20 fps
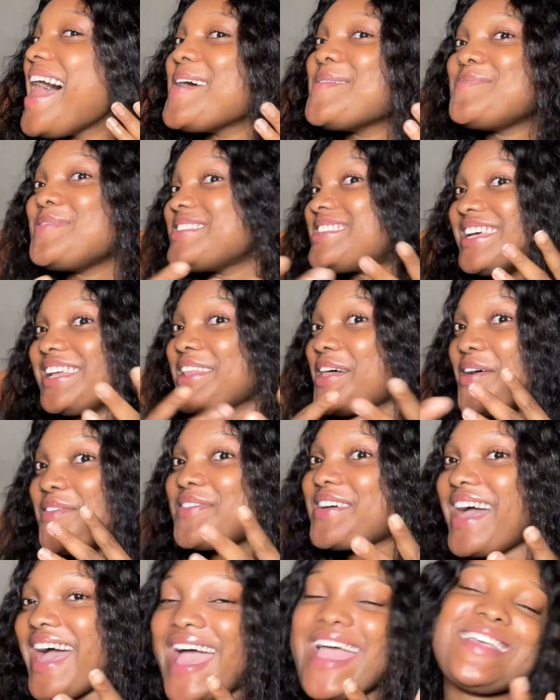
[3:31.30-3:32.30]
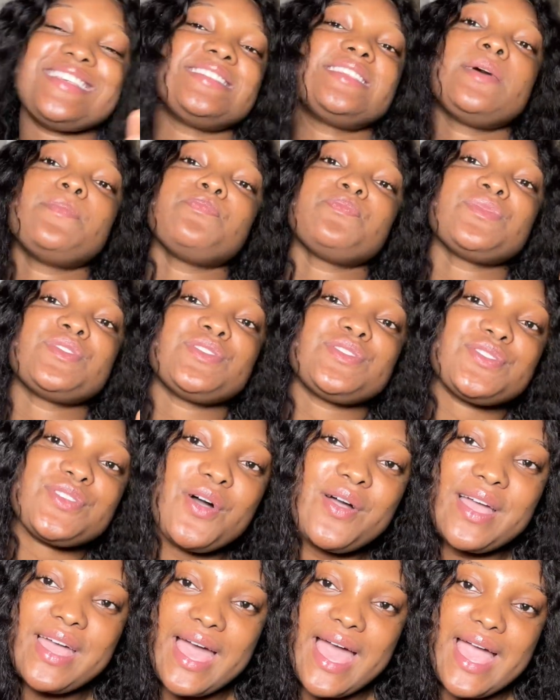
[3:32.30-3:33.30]
Peace and love, guys.
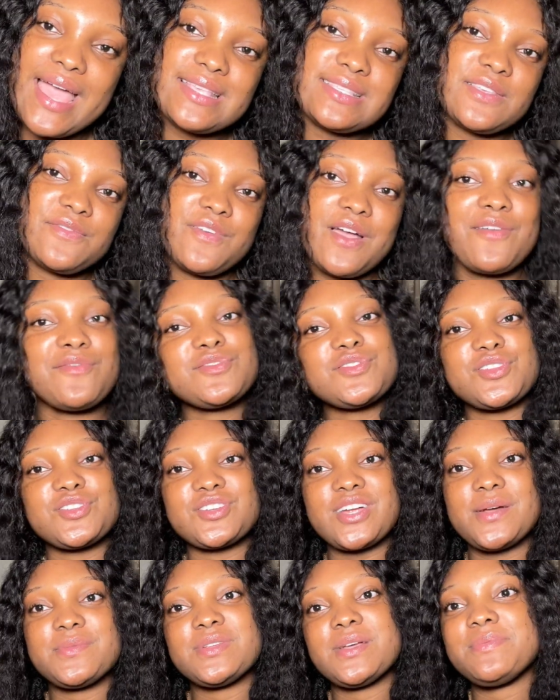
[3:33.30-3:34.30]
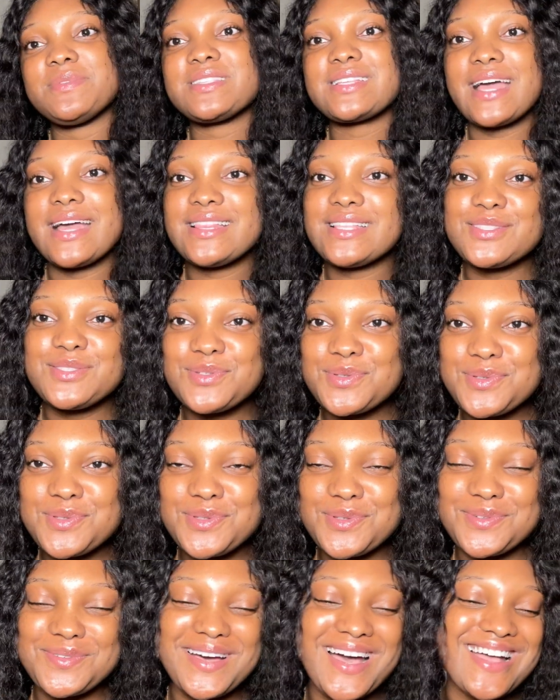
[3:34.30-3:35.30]
So, guys, if you haven't subscribed yet, please kindly do
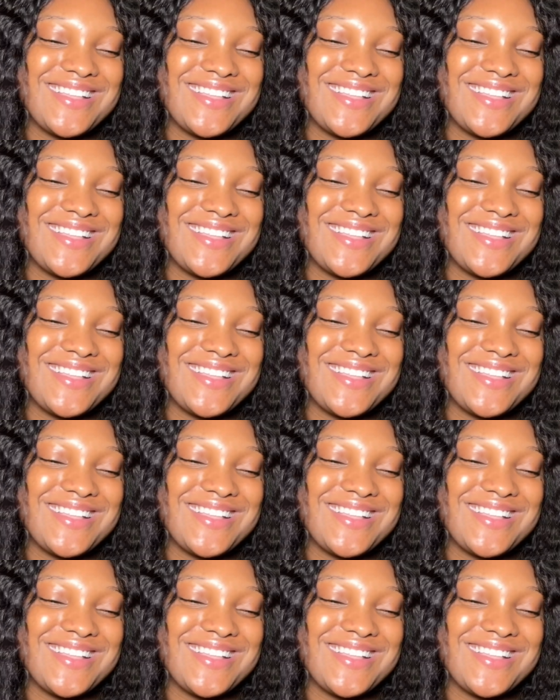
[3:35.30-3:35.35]
so.